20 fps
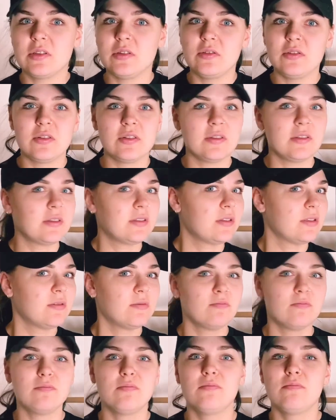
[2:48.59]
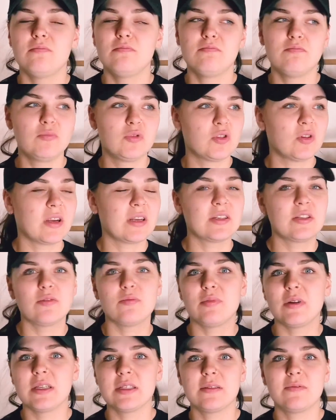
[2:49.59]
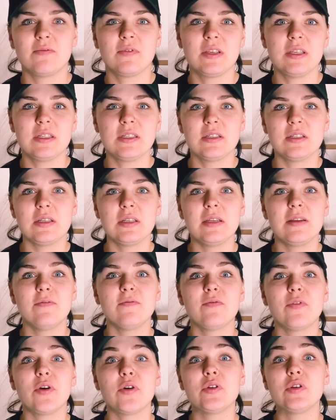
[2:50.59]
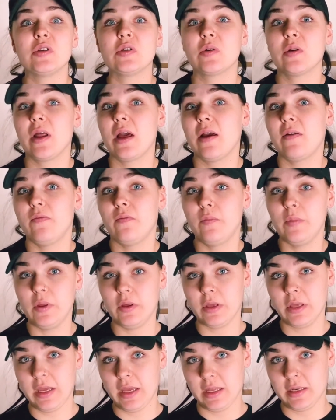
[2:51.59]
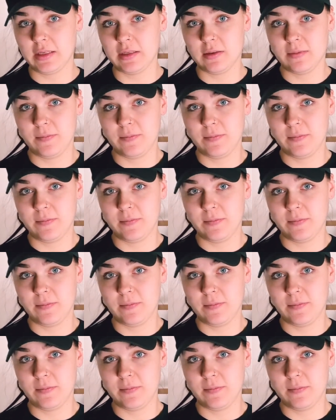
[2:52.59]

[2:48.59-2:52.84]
You just trying to breastfeed even though you don't have milk yet.